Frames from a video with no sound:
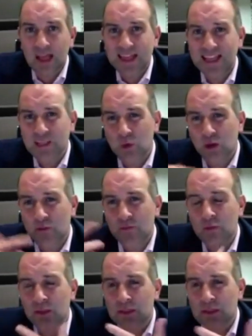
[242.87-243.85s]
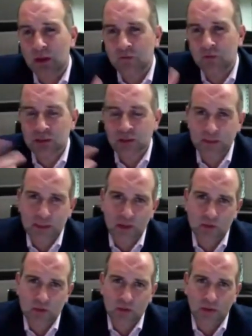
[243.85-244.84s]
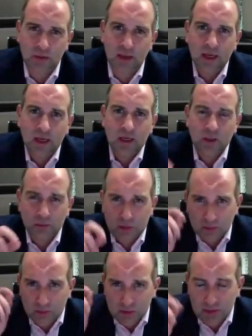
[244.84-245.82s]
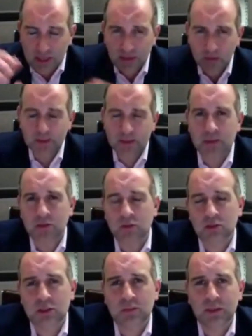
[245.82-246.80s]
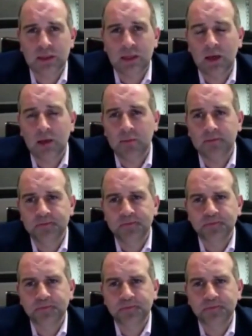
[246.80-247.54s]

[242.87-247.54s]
That's why a few months after a tummy tuck or something like that, you'll sometimes get little bits of suture spitting out.